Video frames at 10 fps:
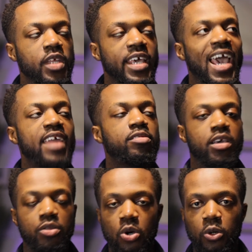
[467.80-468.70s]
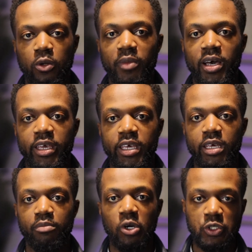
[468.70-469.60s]
it can take a toll on my
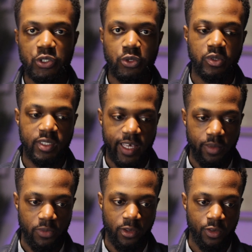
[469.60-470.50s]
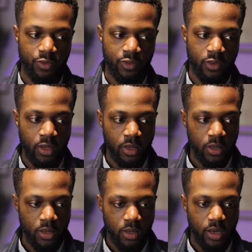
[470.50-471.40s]
emotional state, because
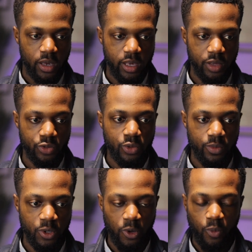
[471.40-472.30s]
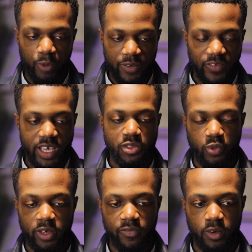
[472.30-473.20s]
it's but when faced
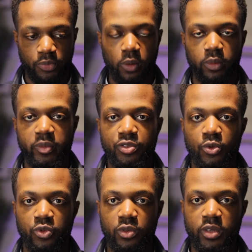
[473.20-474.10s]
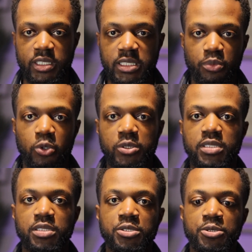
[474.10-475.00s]
with a problem, it's
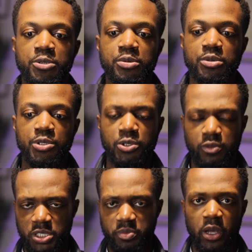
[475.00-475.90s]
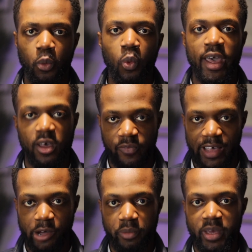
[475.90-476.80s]
important to sort of just be aware of
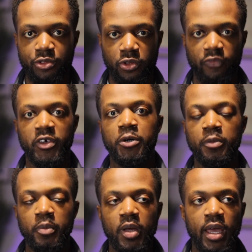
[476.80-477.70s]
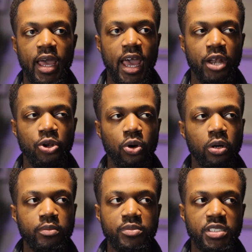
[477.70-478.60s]
how it makes you feel and
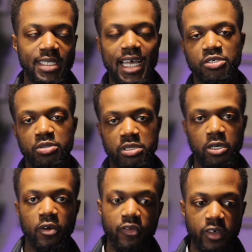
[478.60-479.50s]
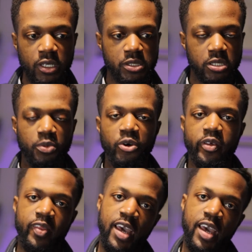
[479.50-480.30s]
not detach yourself to the point